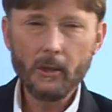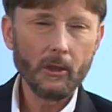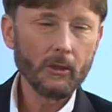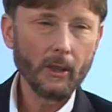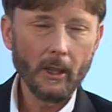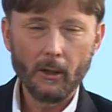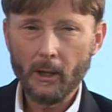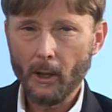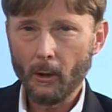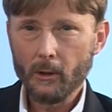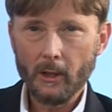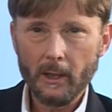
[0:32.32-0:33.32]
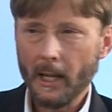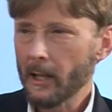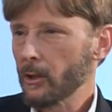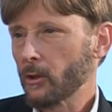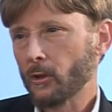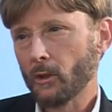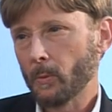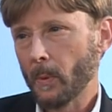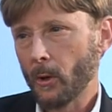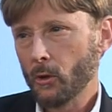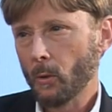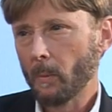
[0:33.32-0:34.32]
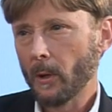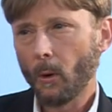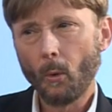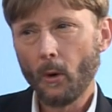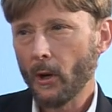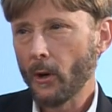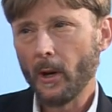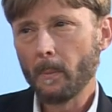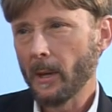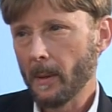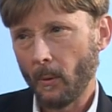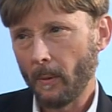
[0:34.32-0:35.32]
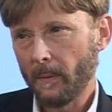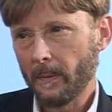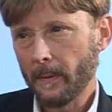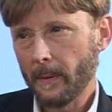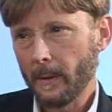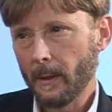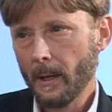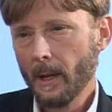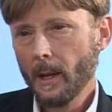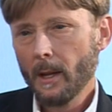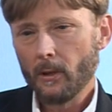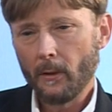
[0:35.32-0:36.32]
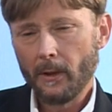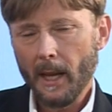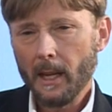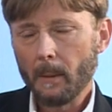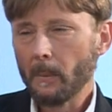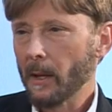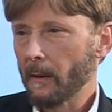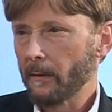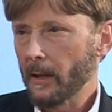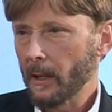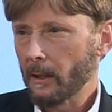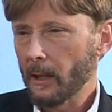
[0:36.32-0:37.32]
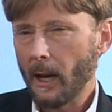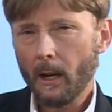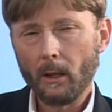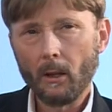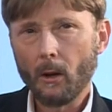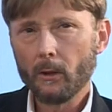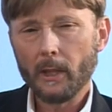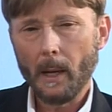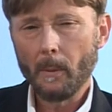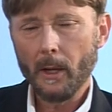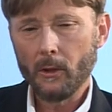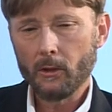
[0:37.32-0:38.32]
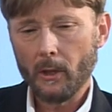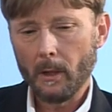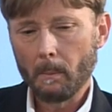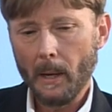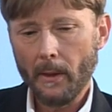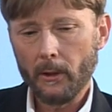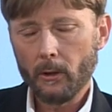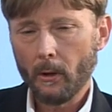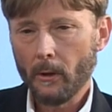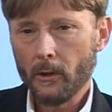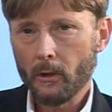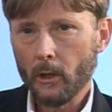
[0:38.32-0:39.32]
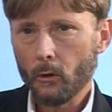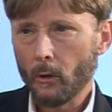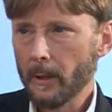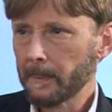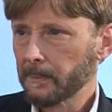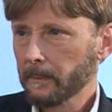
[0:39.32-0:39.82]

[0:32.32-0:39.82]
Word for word: just the intelligent, not just the spiritual, but ordinary people. Mm-hmm. So they could benefit. Doc a long time ago said by the turn of the century,